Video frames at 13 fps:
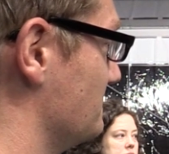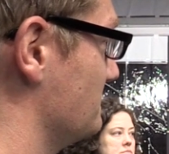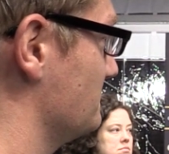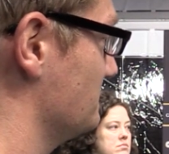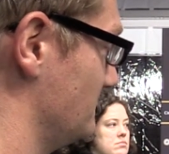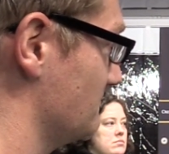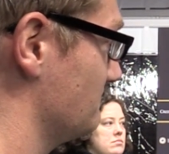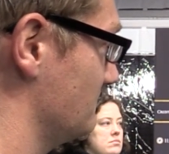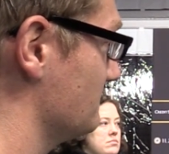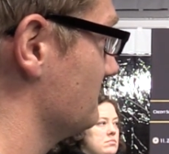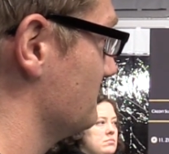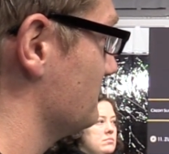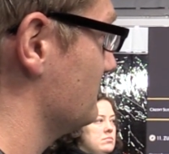
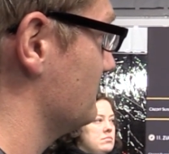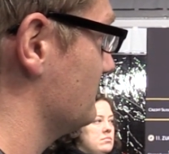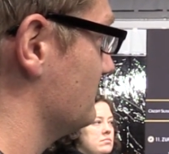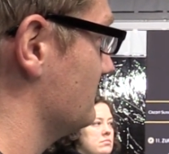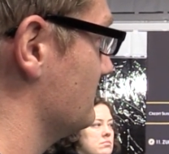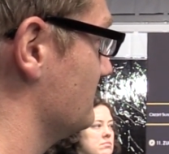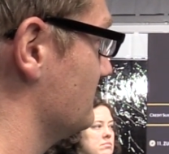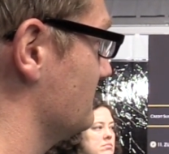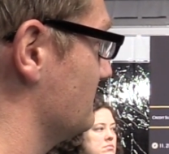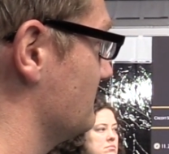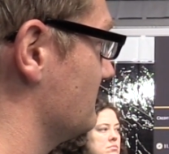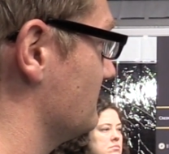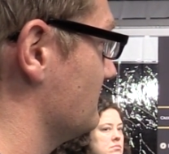
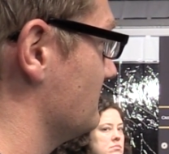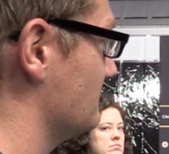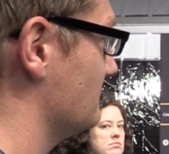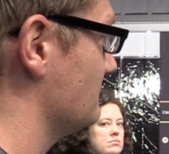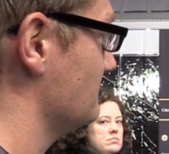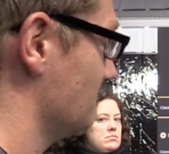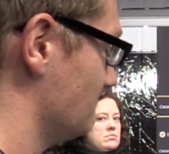No words are spoken by the person on screen.